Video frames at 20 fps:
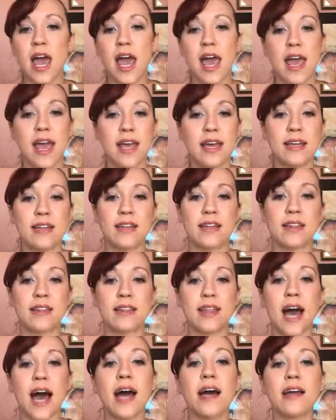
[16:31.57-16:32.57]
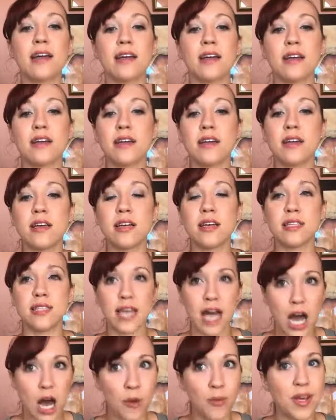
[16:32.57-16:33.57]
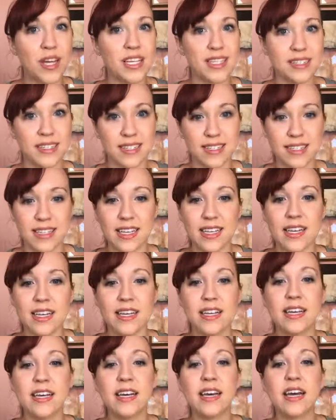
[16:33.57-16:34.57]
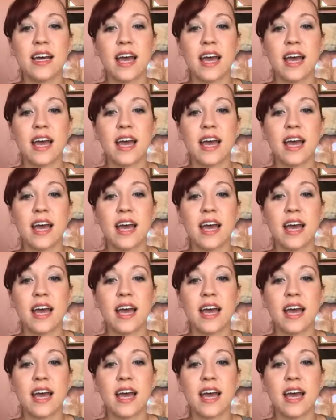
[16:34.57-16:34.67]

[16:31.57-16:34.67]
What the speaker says: and that is how we can succeed.